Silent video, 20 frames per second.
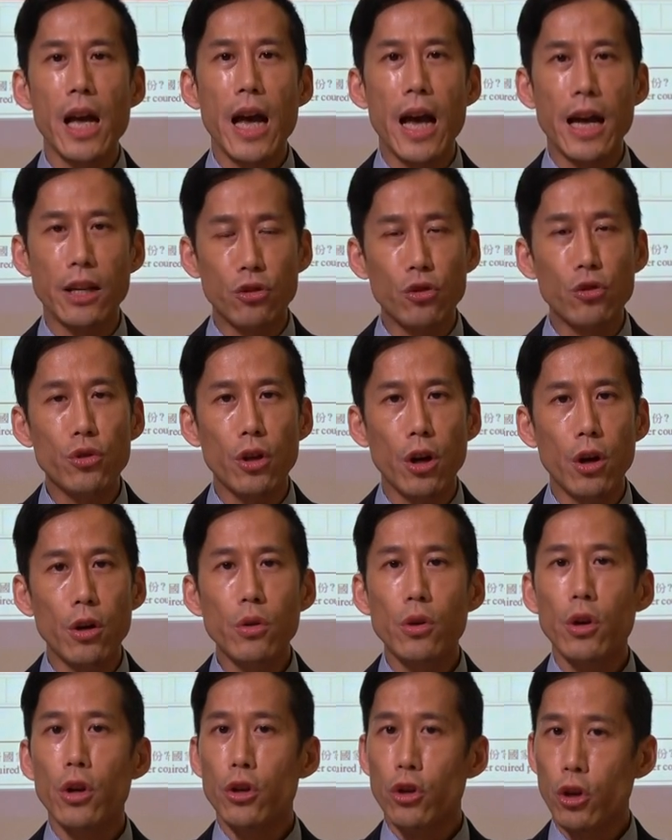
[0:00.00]
As you
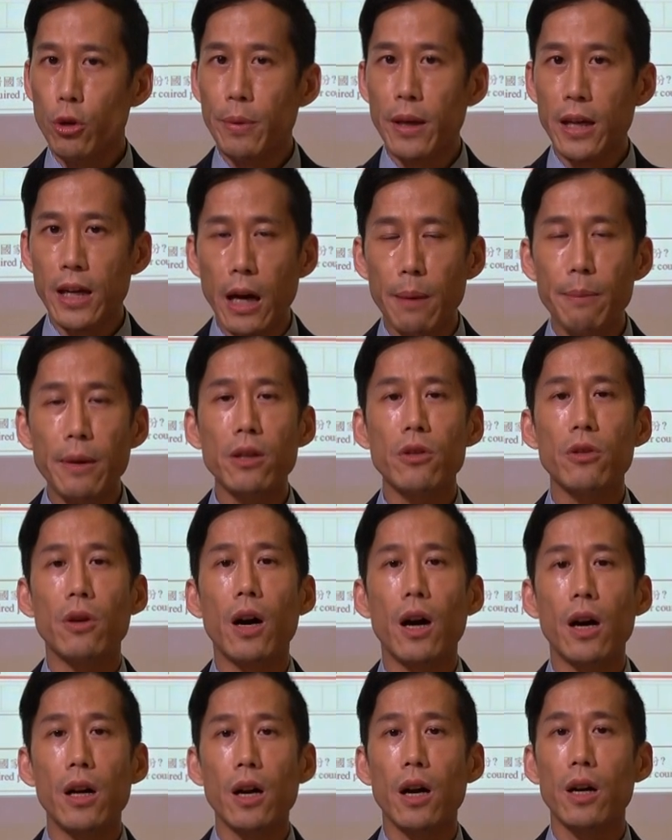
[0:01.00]
know, you'll be coming to
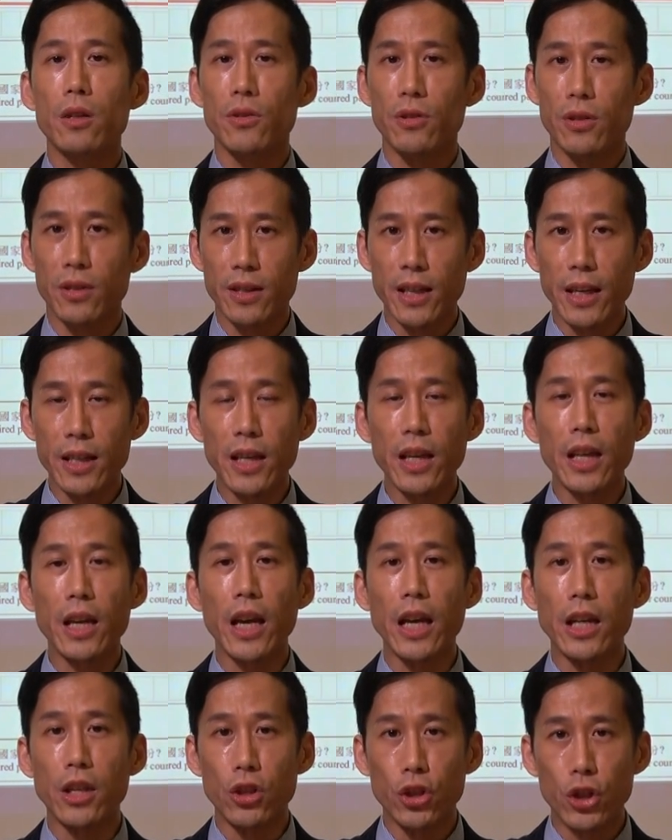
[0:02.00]
Hong Kong to
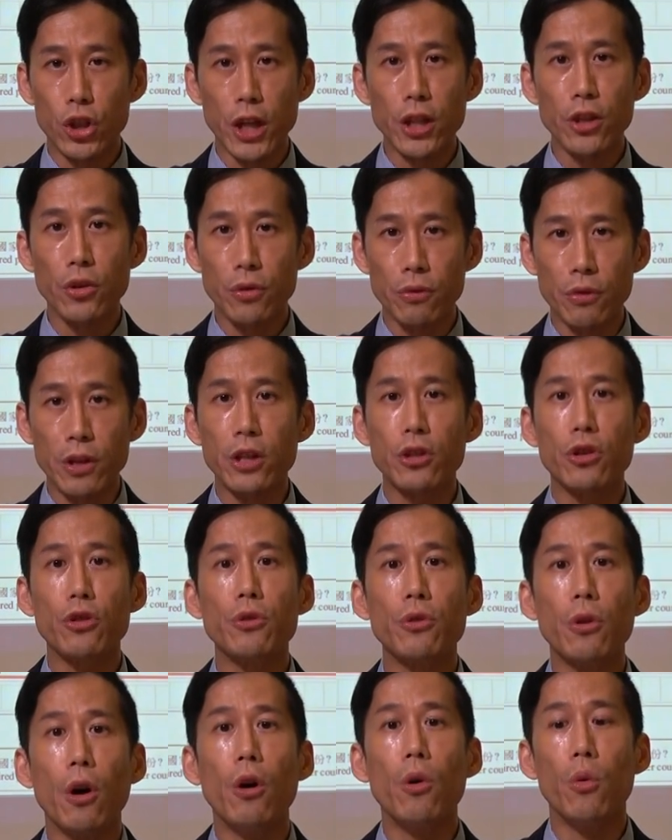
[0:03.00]
study in January
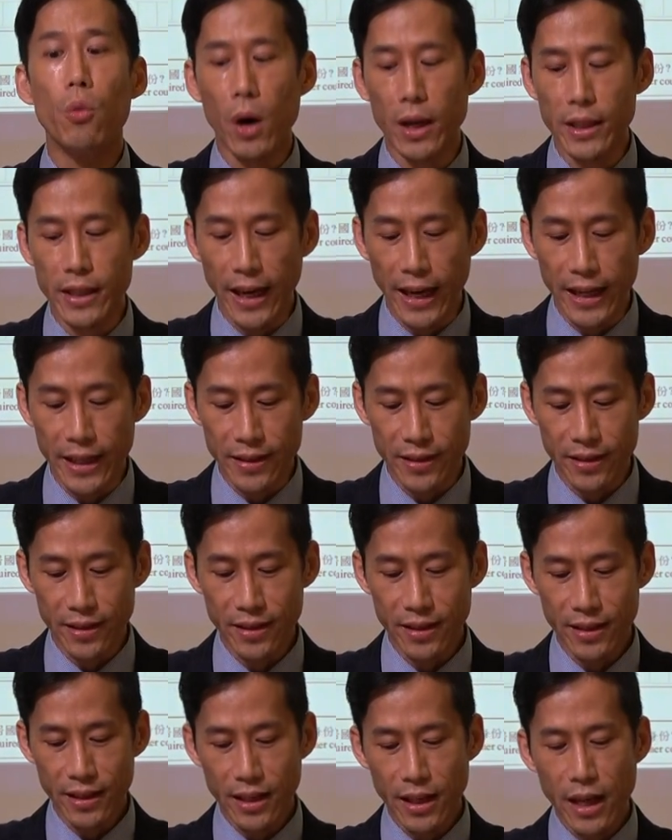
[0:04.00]
2018.
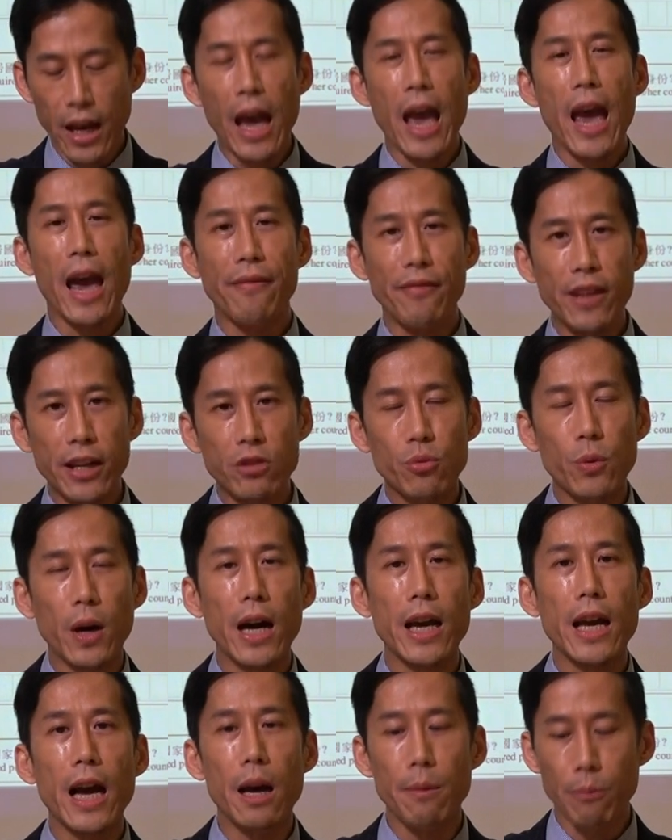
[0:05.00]
And that's
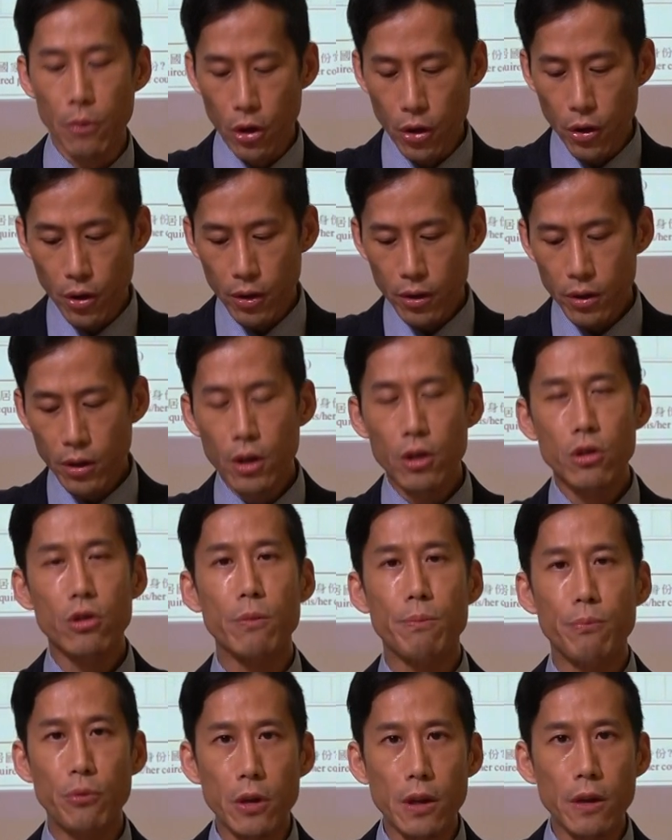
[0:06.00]
why I'm here to
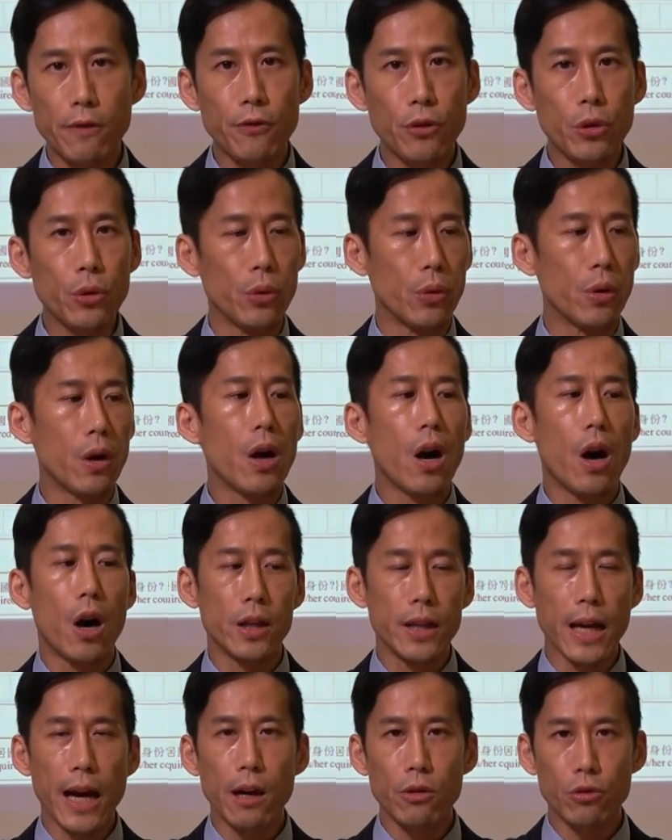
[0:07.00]
brief you
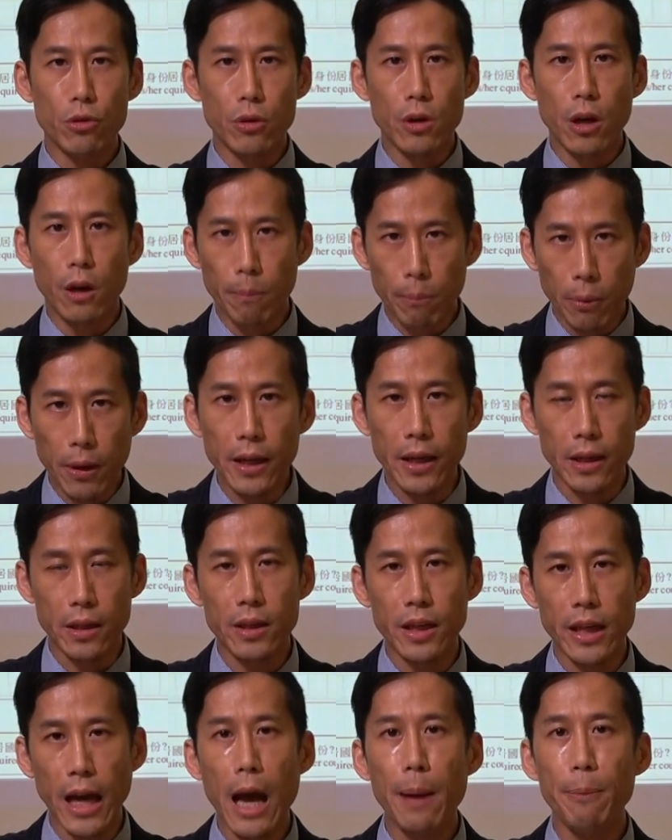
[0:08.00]
on how to
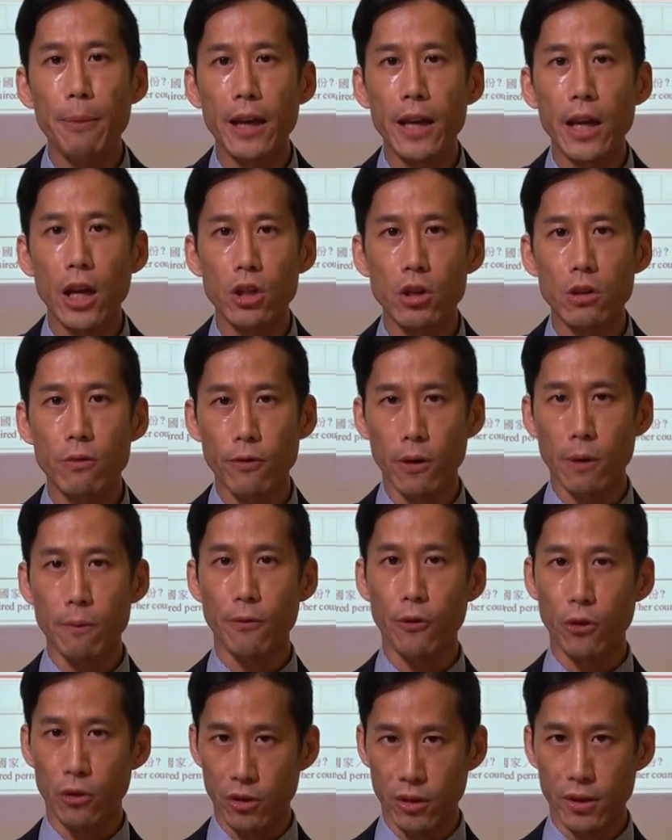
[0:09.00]
complete the application form
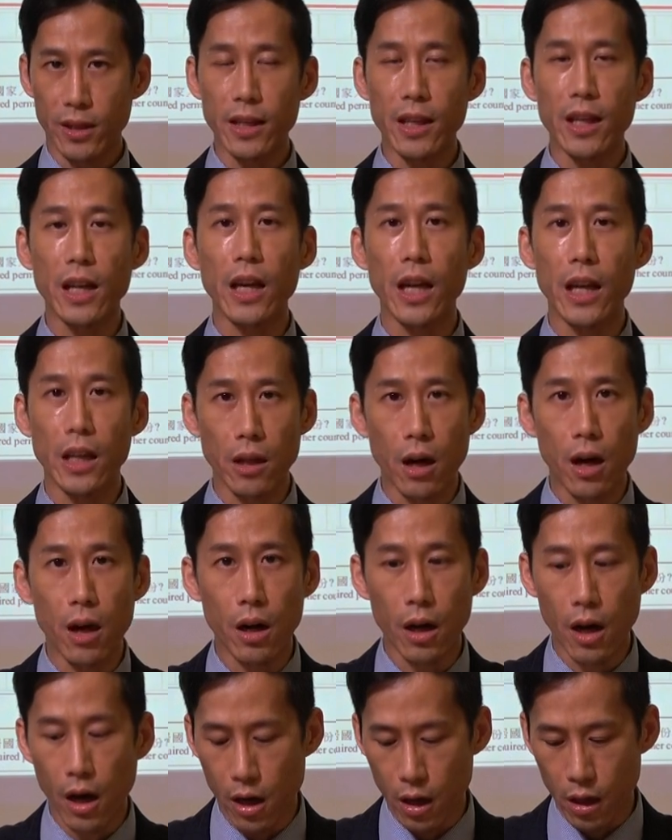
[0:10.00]
for study in
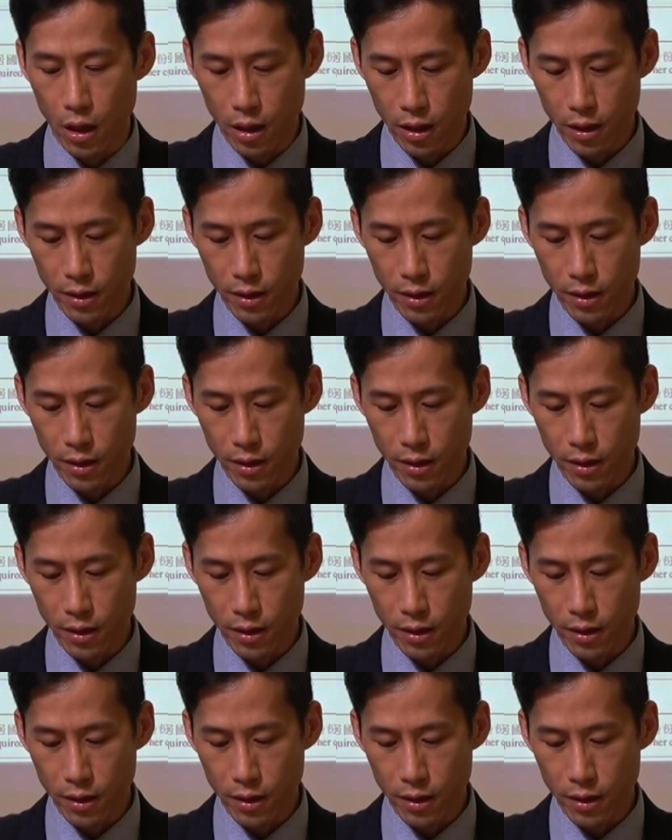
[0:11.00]
Hong Kong.